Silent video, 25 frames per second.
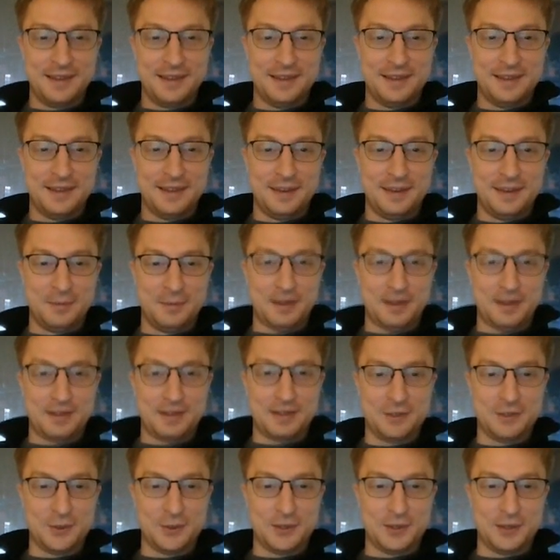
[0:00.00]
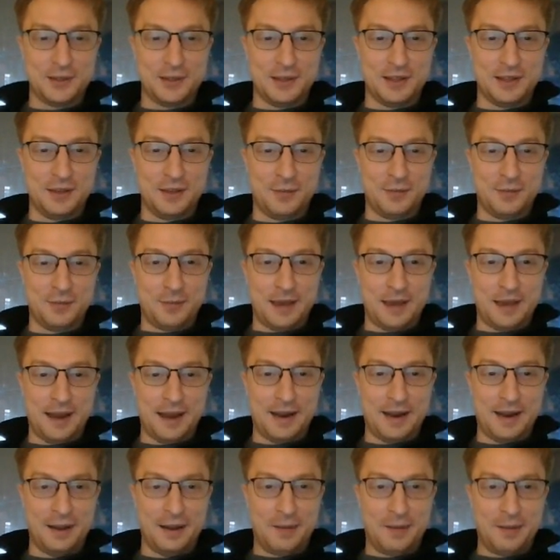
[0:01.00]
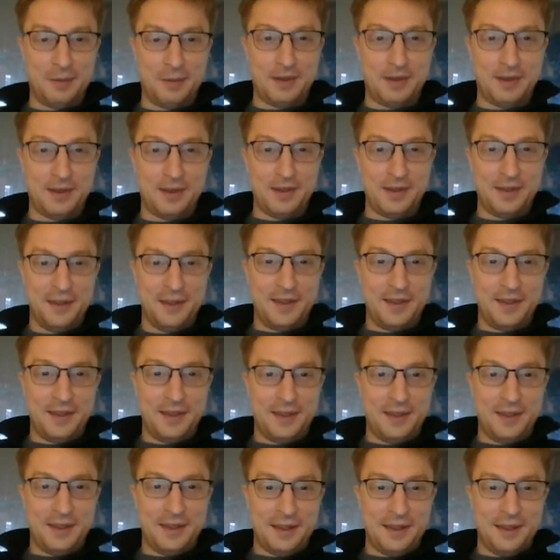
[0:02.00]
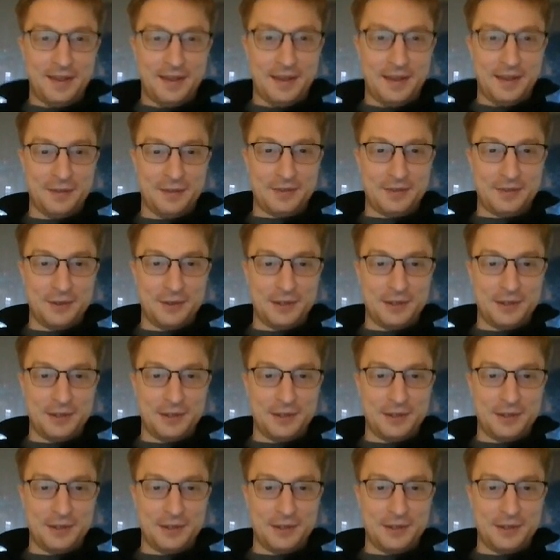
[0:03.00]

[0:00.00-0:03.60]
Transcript: He picked Jordan Love back up after he